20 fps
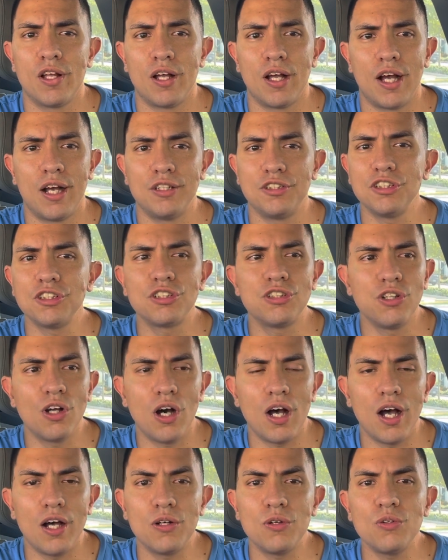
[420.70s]
I just look,
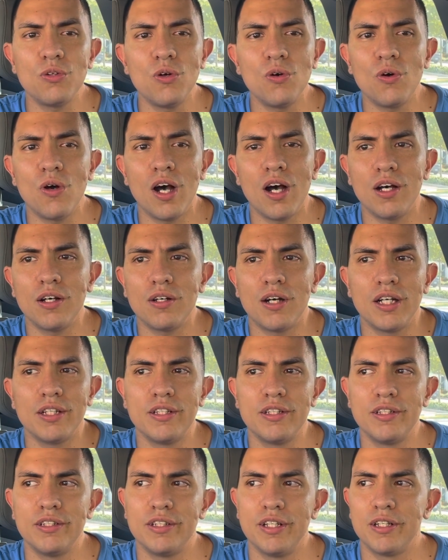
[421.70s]
I don't know how I
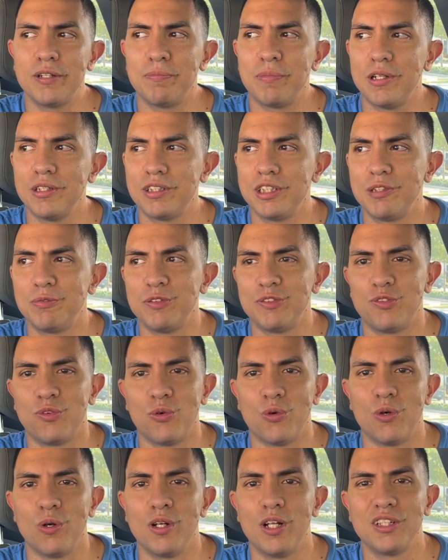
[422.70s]
didn't think about this
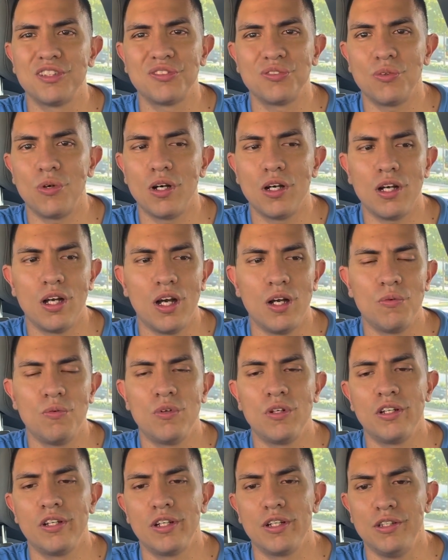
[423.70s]
before. That's why I
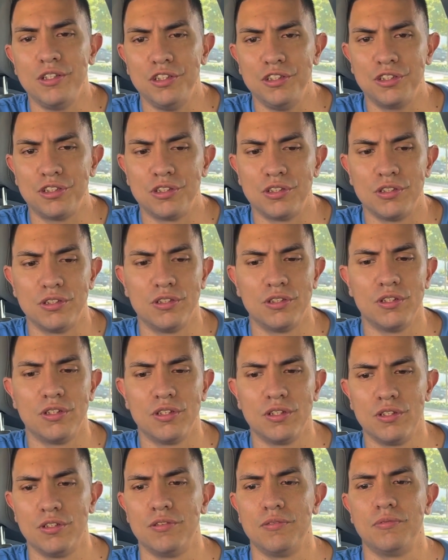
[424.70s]
want to get Nietzsche
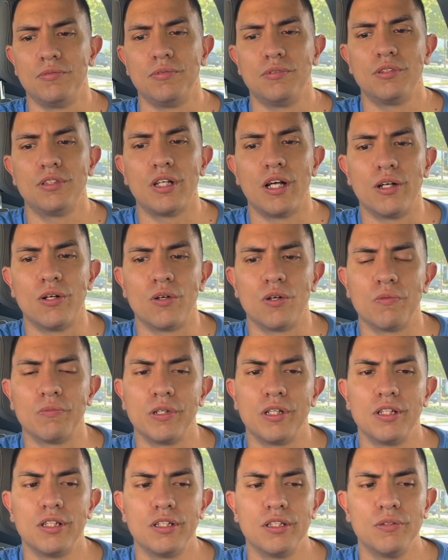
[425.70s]
um, tatted on,
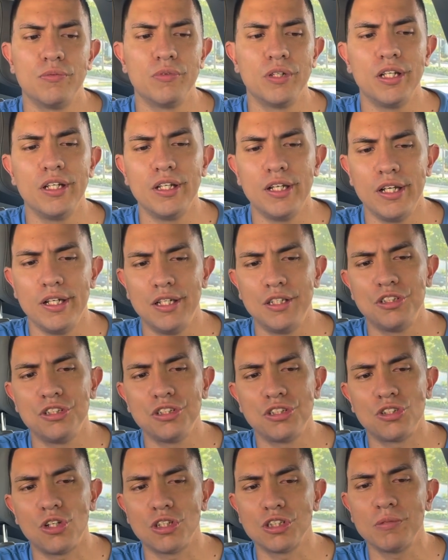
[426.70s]
man. And it, and it
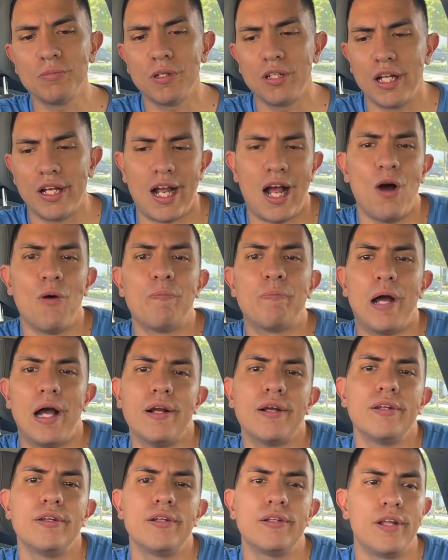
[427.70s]
just talks about like how
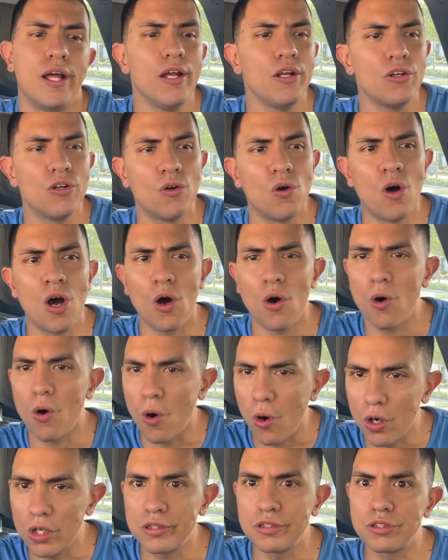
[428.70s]
back in the day, you know, how
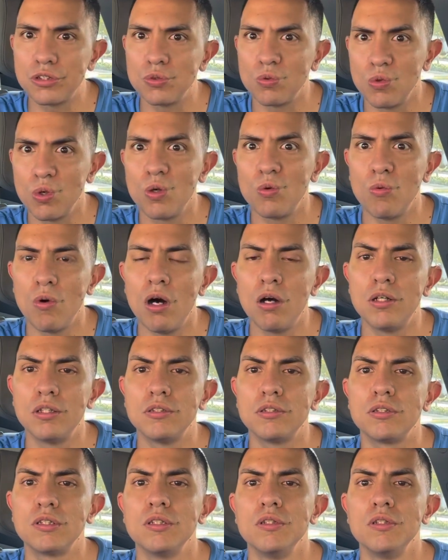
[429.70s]
harsh the world was.